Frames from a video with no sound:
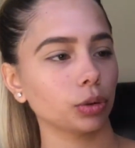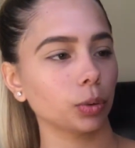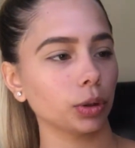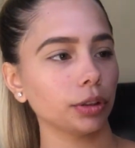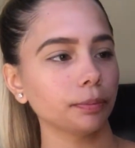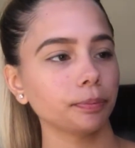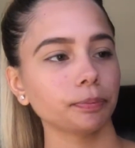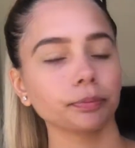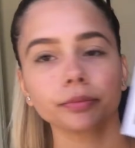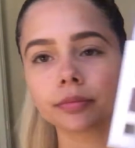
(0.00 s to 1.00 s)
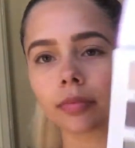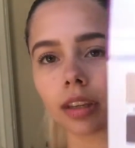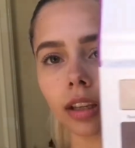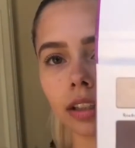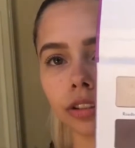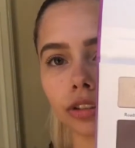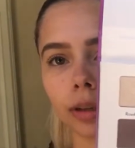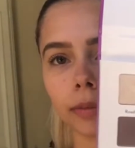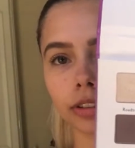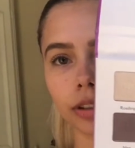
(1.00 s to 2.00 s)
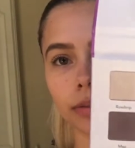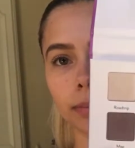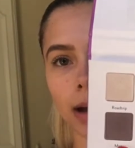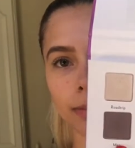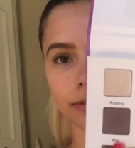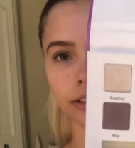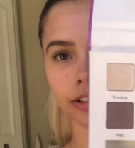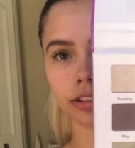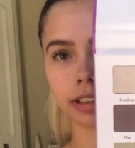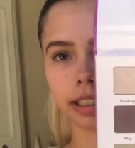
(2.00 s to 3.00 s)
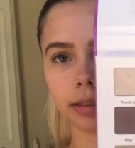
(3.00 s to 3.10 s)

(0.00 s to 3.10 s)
Tor. So I'm gonna start with MAP first,